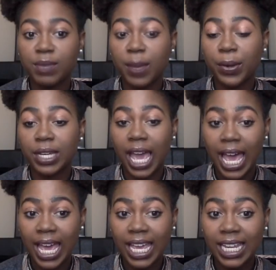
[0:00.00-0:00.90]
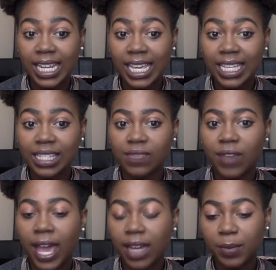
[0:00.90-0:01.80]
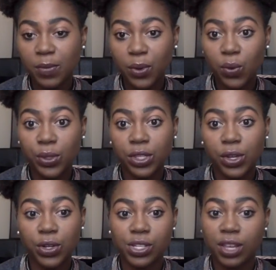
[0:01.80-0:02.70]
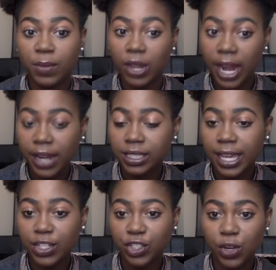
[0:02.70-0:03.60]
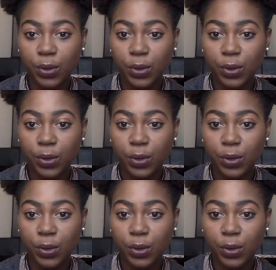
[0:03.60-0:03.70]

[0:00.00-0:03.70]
number 9 is find people with your similar hair texture,